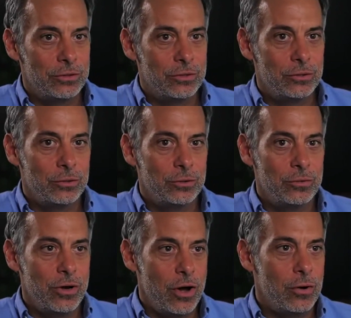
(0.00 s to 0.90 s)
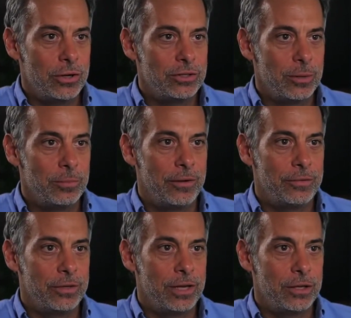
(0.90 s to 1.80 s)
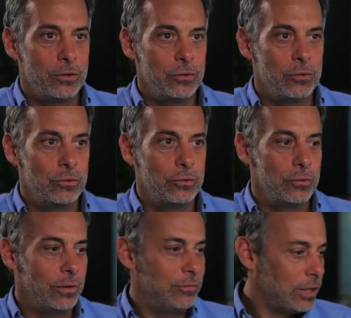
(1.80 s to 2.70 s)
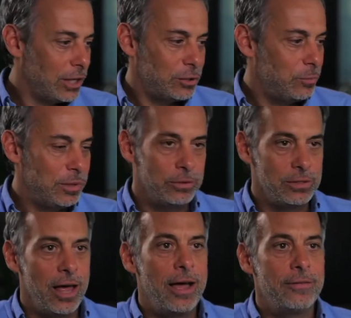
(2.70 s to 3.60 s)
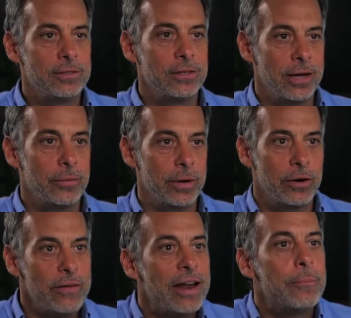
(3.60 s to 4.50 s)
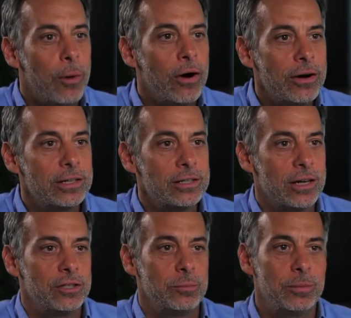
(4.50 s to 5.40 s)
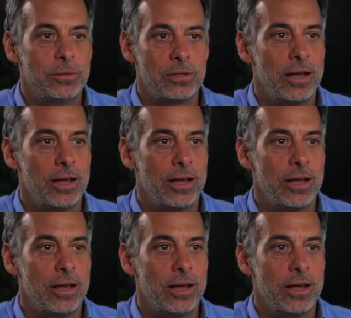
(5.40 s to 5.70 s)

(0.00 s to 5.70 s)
know on some level that you have touched people's lives in that way, or had a part in touching people's